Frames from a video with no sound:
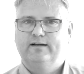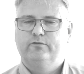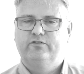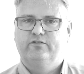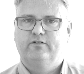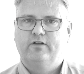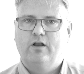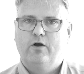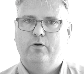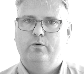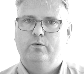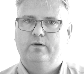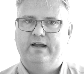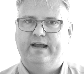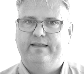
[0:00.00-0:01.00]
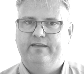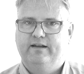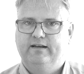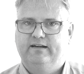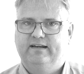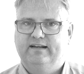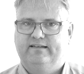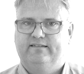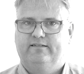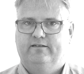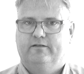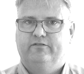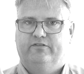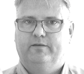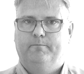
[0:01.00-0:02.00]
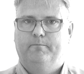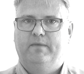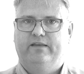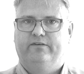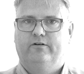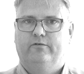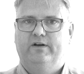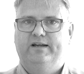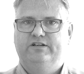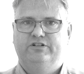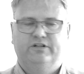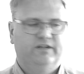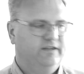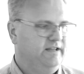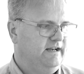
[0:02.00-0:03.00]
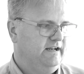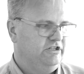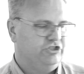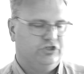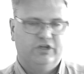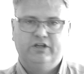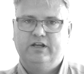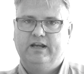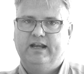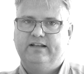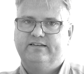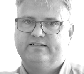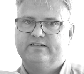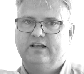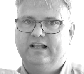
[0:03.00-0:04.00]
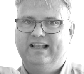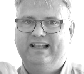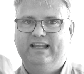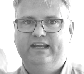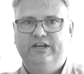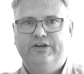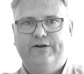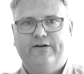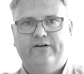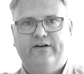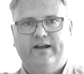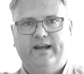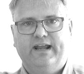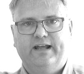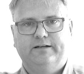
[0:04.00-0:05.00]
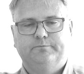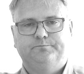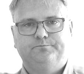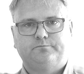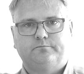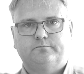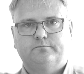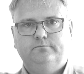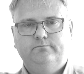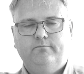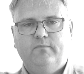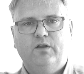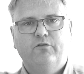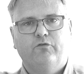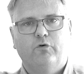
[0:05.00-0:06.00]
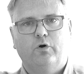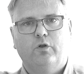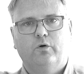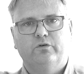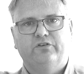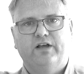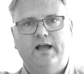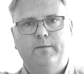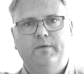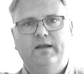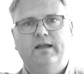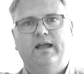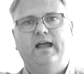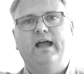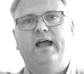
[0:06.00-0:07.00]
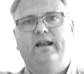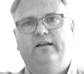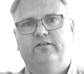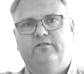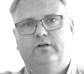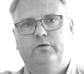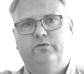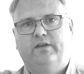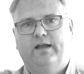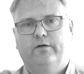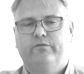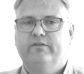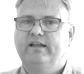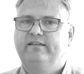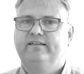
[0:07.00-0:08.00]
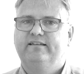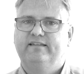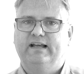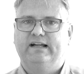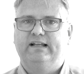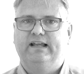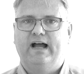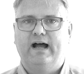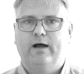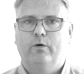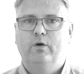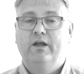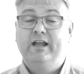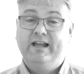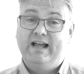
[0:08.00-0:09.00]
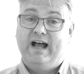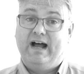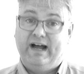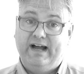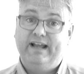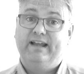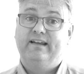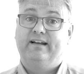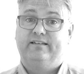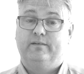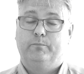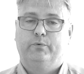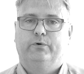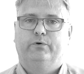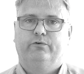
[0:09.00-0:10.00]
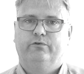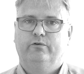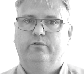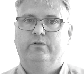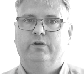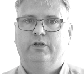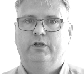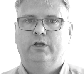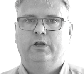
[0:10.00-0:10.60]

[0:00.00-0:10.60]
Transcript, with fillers: out slow and then it gets some acceleration, and then it's linear again for a long time, and it slows down. That's exactly how I, as a person,